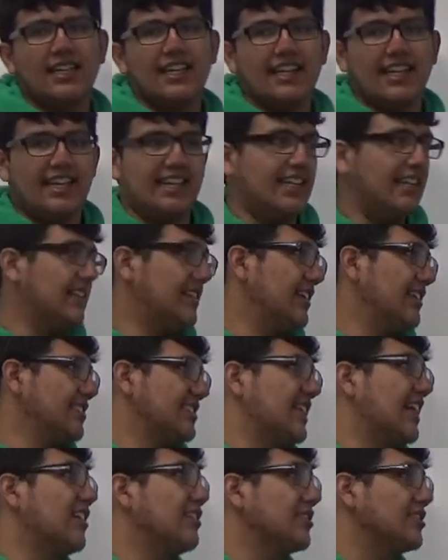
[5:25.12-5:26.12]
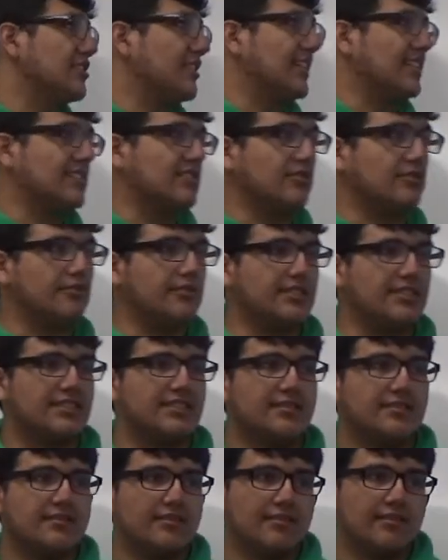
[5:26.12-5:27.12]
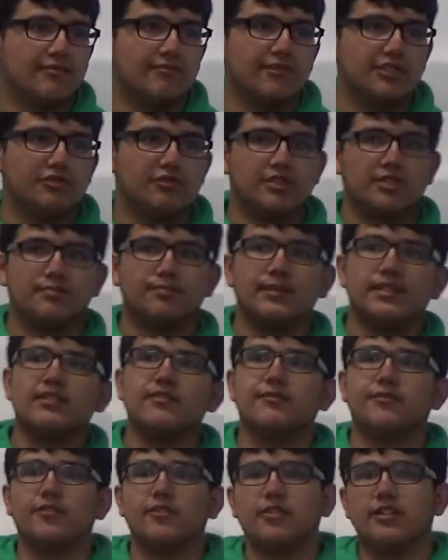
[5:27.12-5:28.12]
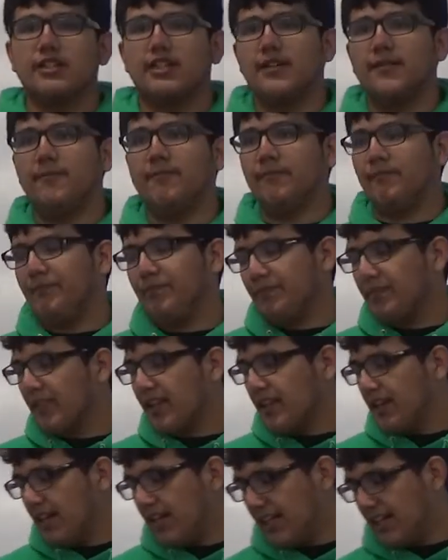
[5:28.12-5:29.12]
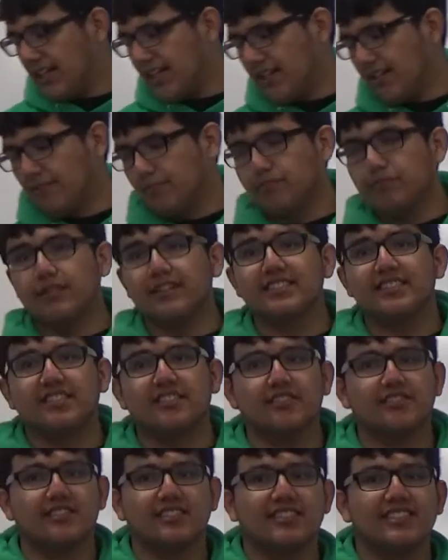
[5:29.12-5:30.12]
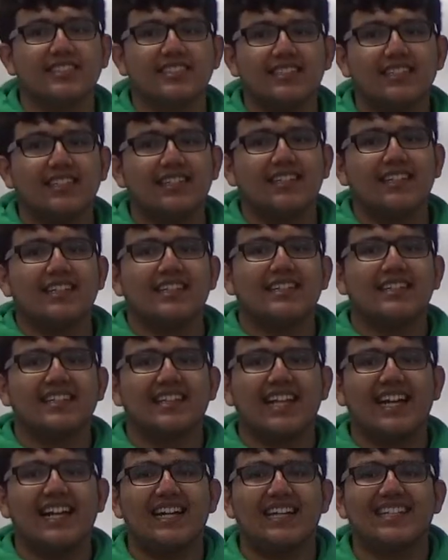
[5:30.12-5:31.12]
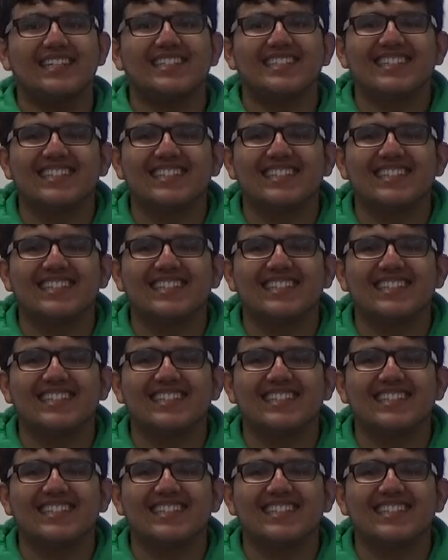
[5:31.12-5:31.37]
And there's Alcatraz, which was built for prisoners that